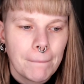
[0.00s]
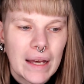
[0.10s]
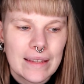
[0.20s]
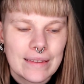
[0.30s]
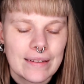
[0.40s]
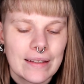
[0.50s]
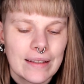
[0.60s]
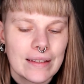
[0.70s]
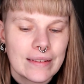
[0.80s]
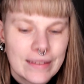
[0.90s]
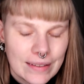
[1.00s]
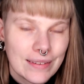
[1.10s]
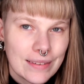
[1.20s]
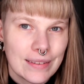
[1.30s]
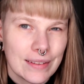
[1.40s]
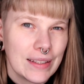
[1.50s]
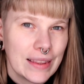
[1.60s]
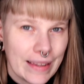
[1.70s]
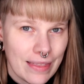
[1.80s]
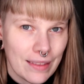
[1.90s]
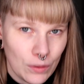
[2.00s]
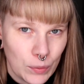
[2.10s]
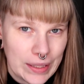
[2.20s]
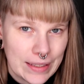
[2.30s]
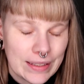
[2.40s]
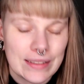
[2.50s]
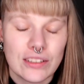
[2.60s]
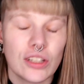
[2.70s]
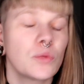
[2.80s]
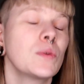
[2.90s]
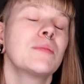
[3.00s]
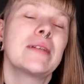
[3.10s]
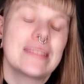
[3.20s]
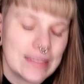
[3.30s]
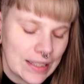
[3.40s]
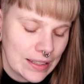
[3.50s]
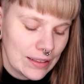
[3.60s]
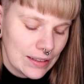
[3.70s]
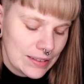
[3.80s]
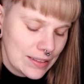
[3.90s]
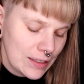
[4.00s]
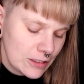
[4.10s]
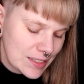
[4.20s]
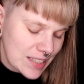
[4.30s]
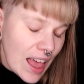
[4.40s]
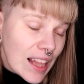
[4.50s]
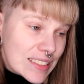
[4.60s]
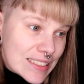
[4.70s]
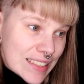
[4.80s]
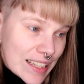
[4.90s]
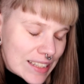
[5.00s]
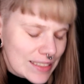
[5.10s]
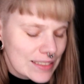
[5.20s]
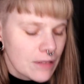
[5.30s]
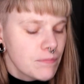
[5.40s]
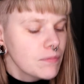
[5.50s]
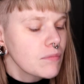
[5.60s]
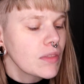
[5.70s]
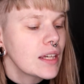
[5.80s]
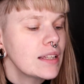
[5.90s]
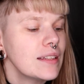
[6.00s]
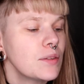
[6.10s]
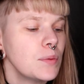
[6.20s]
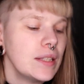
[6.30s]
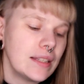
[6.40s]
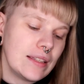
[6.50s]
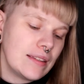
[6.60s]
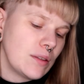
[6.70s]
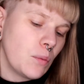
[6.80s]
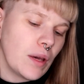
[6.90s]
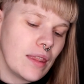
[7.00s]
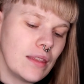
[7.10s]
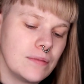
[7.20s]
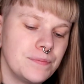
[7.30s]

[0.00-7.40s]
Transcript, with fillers: but this lethal week is not with my singles. singles. This week is with